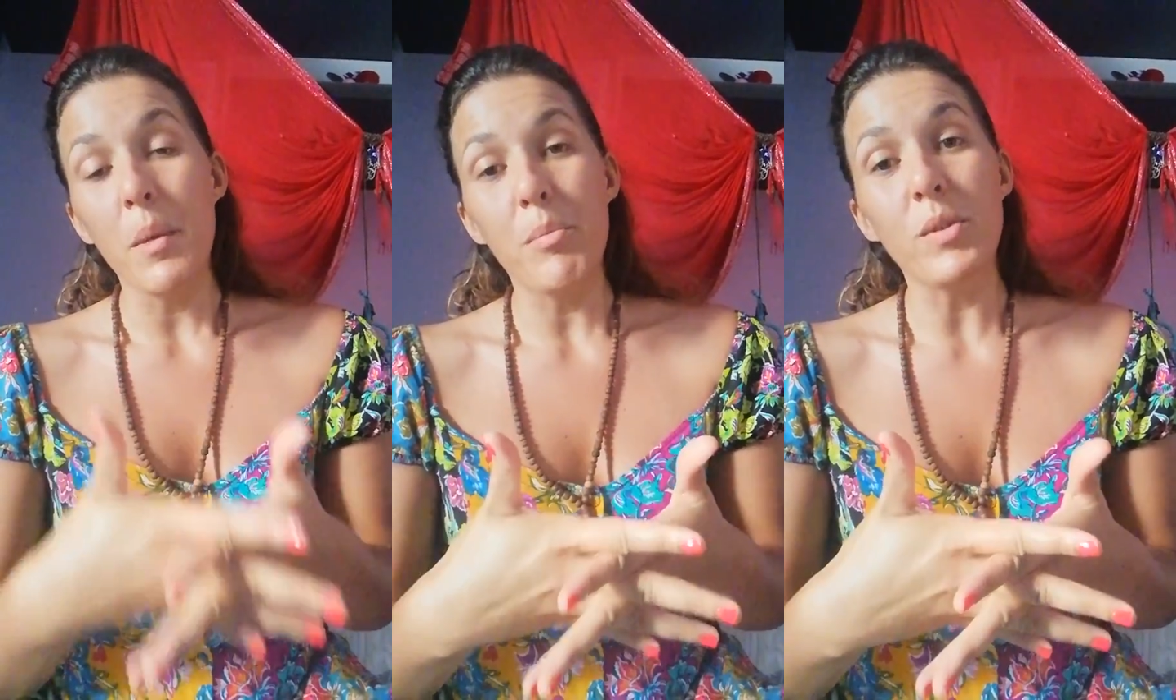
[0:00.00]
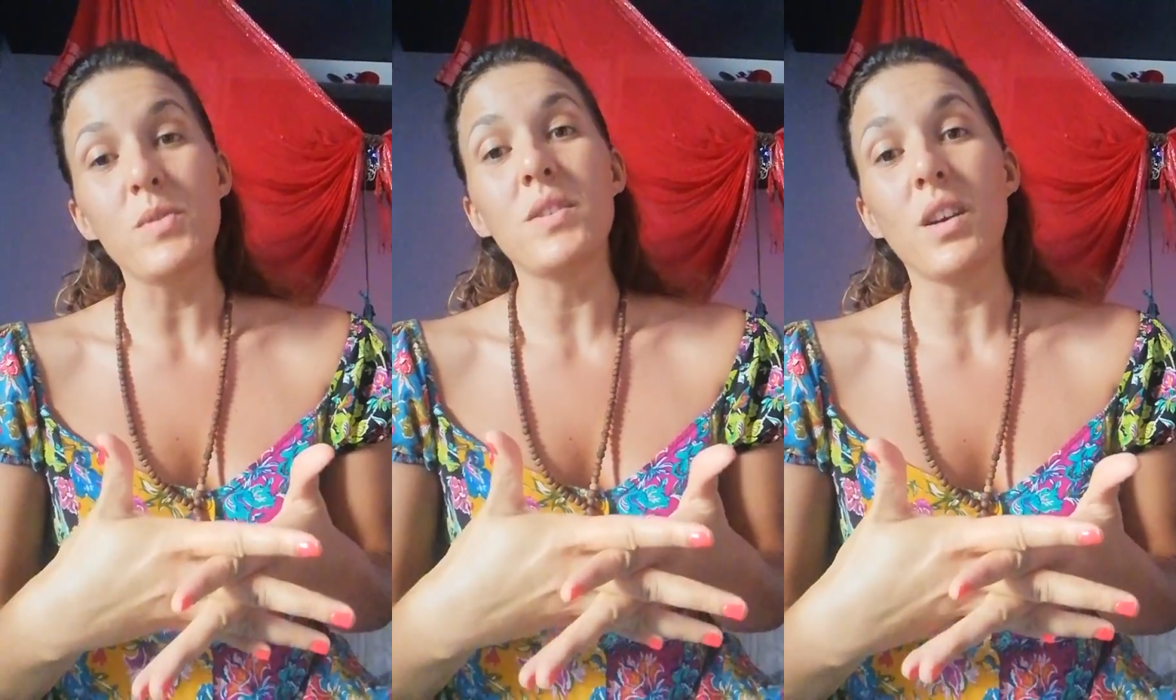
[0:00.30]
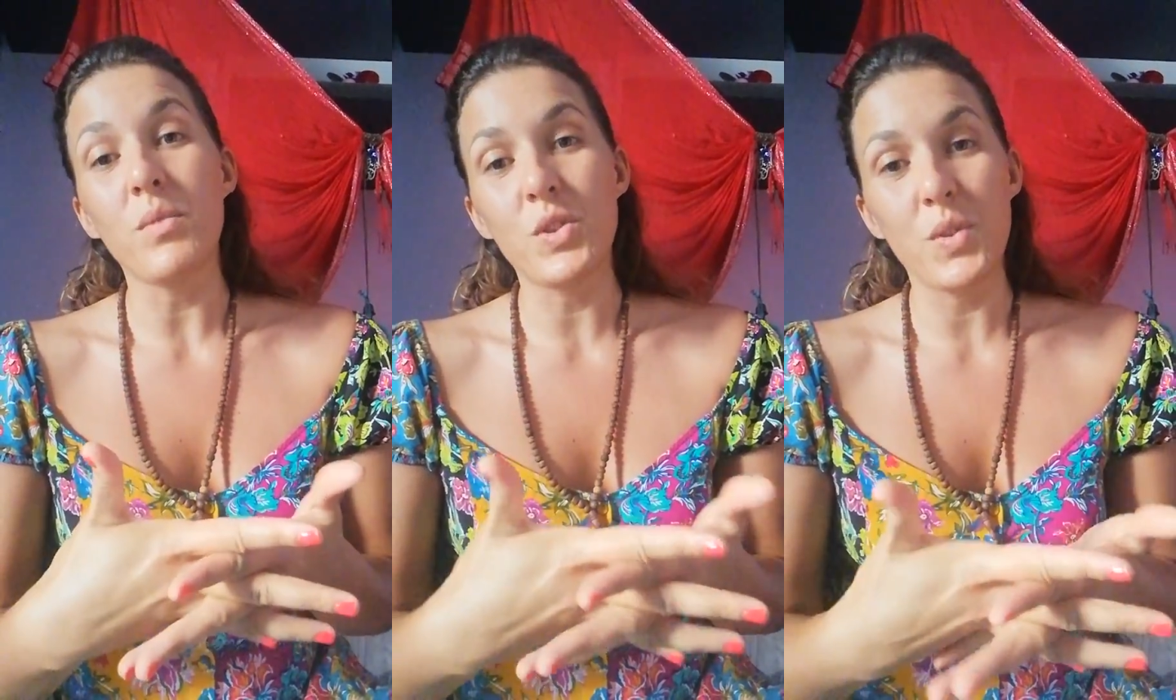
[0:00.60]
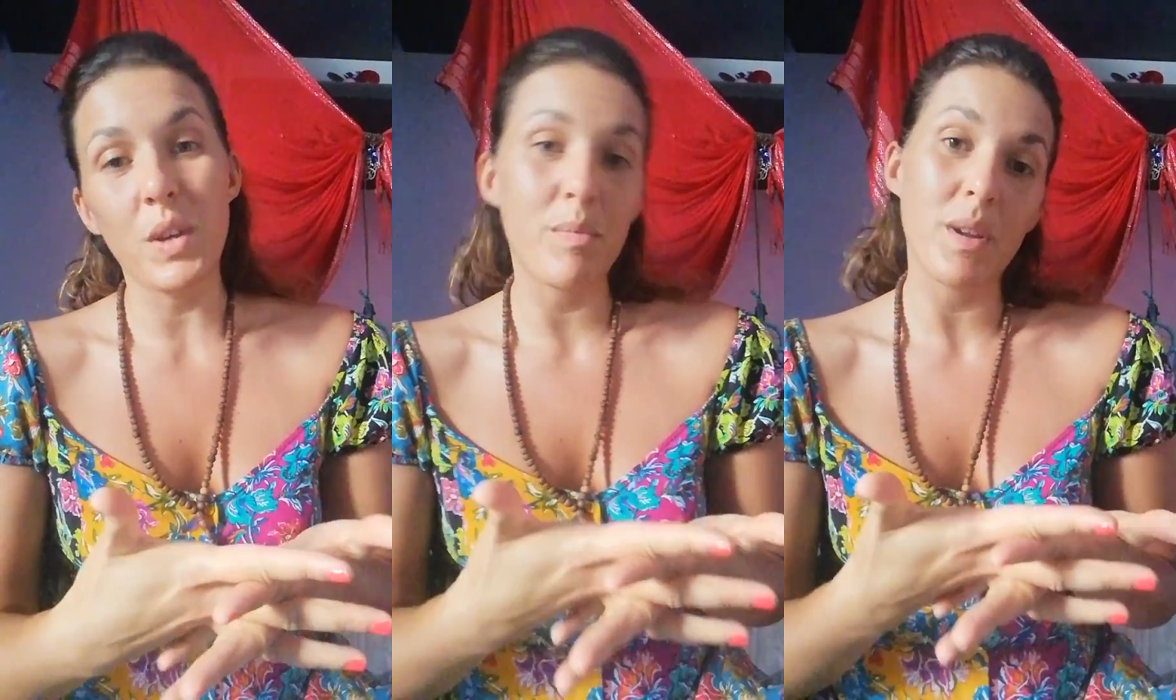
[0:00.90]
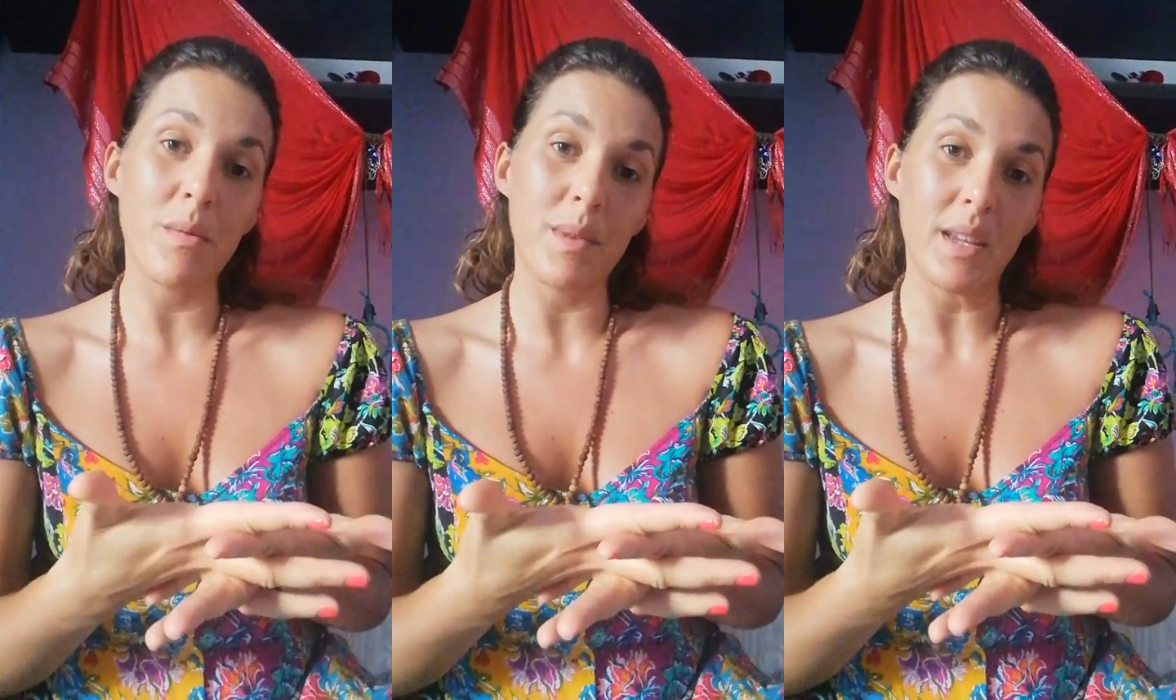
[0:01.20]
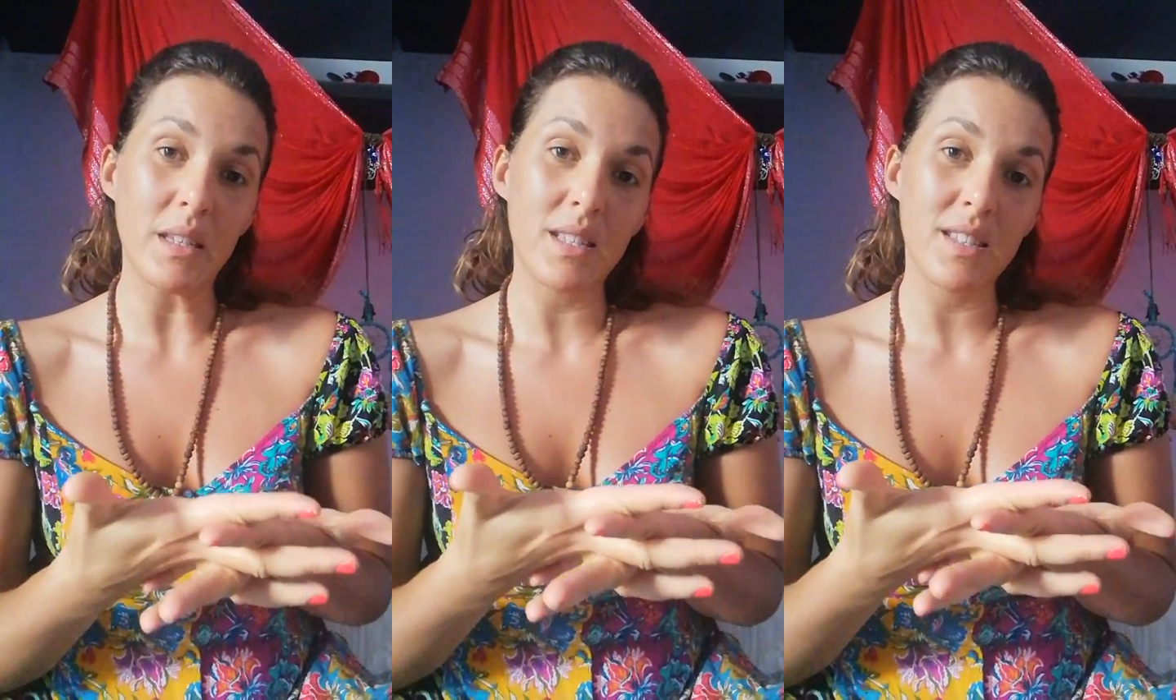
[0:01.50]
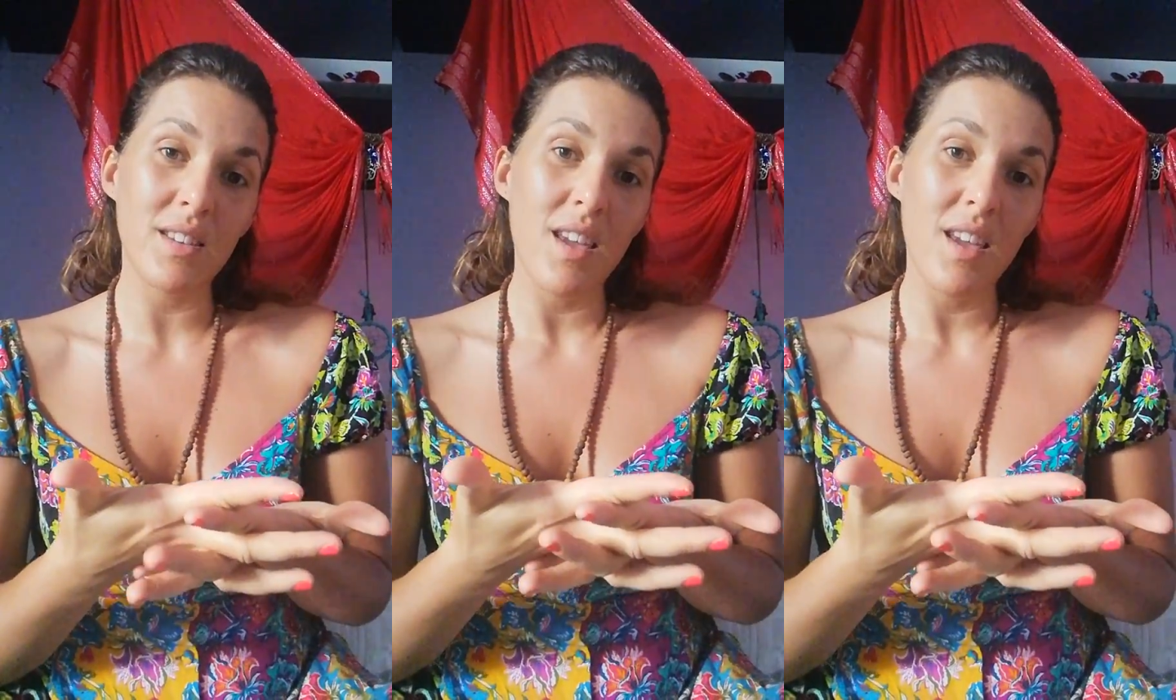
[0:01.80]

Bosnia retreat pyramids